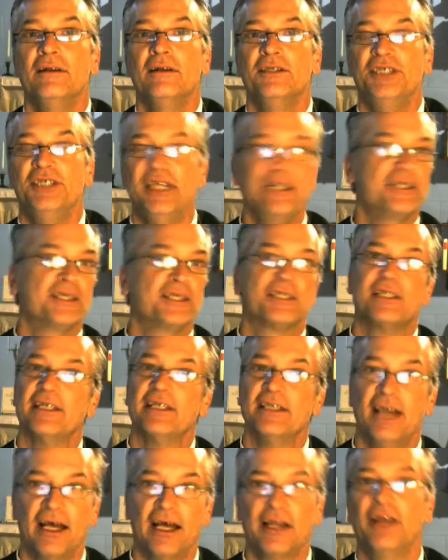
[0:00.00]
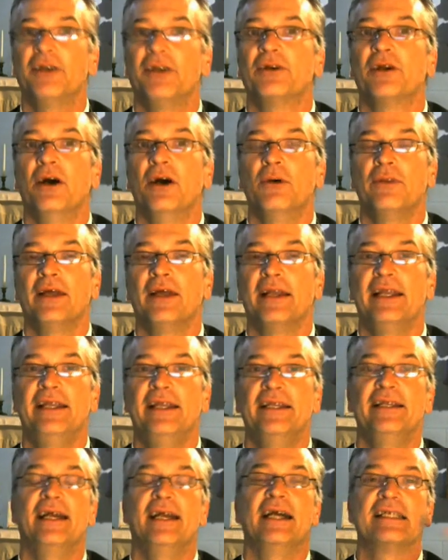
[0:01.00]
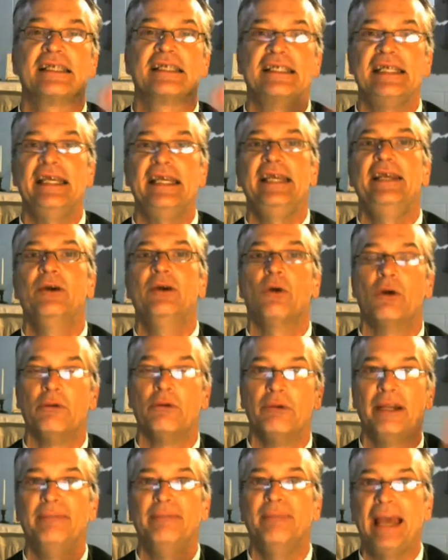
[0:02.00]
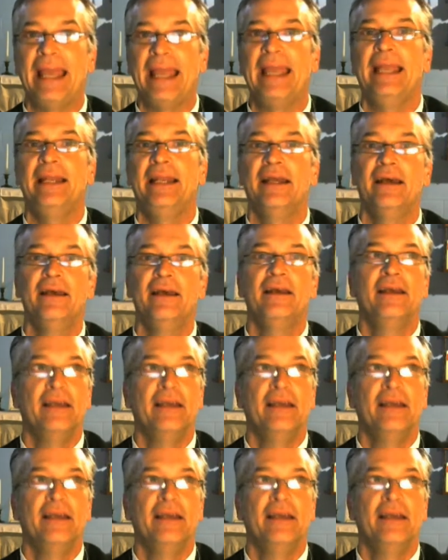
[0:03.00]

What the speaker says: Jesus did not undergo that. He did not see or remain